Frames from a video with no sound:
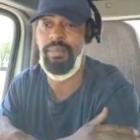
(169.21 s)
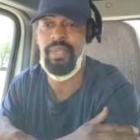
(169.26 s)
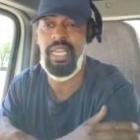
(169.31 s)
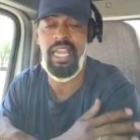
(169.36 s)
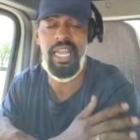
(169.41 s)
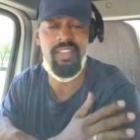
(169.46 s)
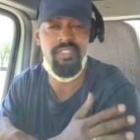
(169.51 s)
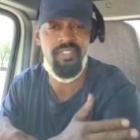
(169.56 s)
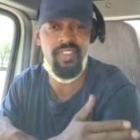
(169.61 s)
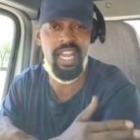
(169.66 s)

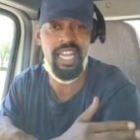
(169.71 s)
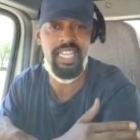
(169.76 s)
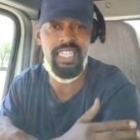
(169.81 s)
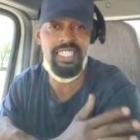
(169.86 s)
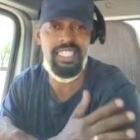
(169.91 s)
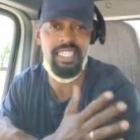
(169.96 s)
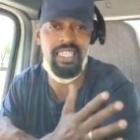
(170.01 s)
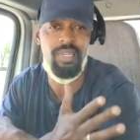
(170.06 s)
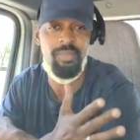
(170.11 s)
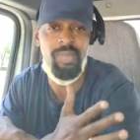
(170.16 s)

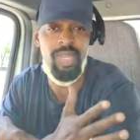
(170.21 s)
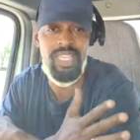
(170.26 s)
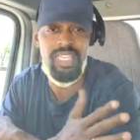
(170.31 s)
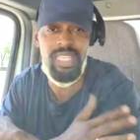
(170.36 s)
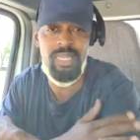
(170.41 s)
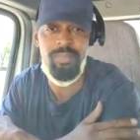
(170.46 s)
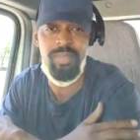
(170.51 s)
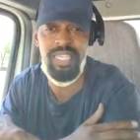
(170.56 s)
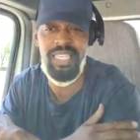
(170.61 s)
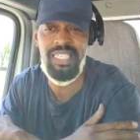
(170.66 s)
advice,
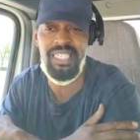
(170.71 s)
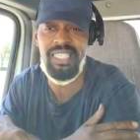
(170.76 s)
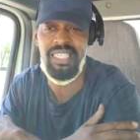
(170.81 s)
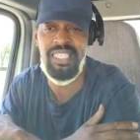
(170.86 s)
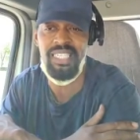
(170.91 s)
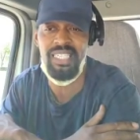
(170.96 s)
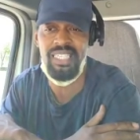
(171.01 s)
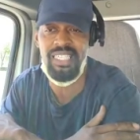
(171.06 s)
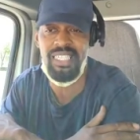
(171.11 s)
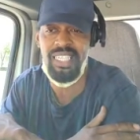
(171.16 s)
opinion
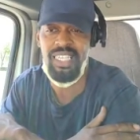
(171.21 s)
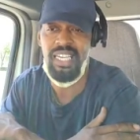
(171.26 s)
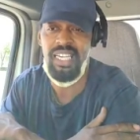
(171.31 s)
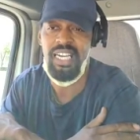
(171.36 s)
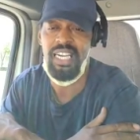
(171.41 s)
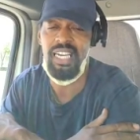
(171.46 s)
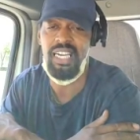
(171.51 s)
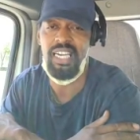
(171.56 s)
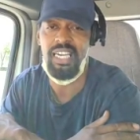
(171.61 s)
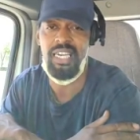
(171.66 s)
pieces,
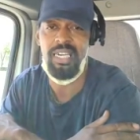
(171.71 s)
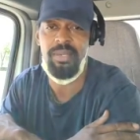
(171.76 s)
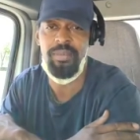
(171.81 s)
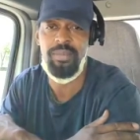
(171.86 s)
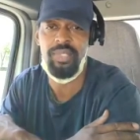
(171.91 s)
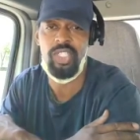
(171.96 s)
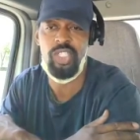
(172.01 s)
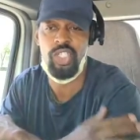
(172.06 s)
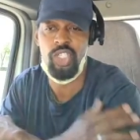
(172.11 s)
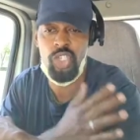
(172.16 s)

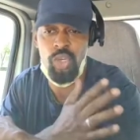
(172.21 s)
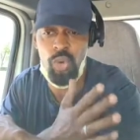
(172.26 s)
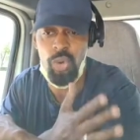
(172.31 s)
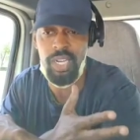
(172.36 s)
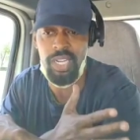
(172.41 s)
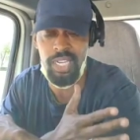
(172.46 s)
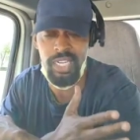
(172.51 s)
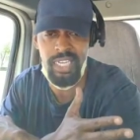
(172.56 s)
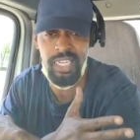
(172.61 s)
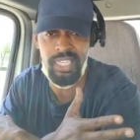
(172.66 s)
short
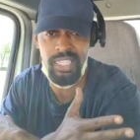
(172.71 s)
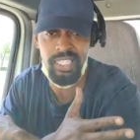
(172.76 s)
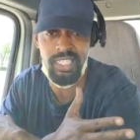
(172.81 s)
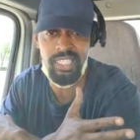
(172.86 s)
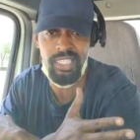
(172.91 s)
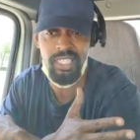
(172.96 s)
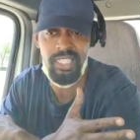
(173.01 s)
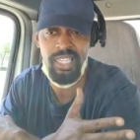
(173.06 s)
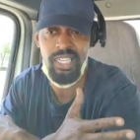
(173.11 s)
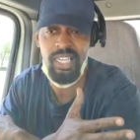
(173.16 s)

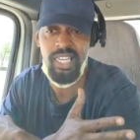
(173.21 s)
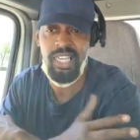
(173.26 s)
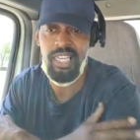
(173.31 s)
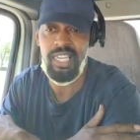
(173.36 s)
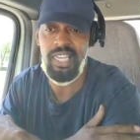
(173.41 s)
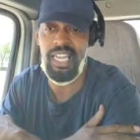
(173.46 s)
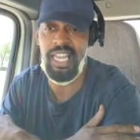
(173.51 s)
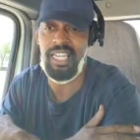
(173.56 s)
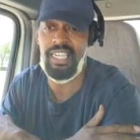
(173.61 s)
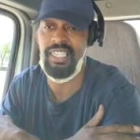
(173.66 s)
lists
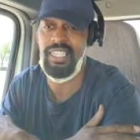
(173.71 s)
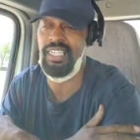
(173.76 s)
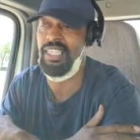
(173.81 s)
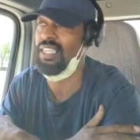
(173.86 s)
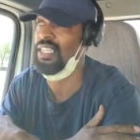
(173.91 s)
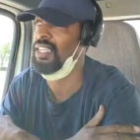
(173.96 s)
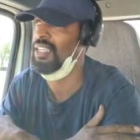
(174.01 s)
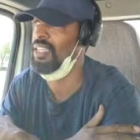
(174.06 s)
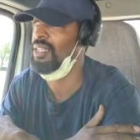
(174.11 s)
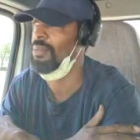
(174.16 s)
like
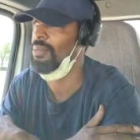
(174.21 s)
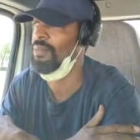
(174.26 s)
3